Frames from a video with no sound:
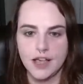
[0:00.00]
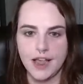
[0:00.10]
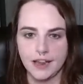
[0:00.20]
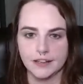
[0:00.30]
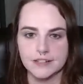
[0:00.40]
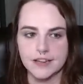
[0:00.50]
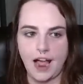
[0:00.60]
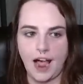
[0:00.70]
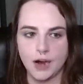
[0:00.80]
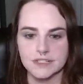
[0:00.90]
And
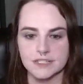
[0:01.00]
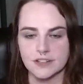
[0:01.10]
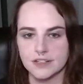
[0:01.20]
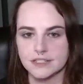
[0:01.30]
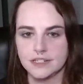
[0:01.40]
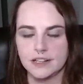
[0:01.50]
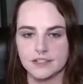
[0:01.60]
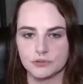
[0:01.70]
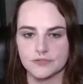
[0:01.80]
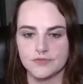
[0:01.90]
I was exhausted. And
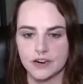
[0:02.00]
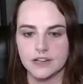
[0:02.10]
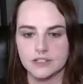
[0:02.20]
this was a very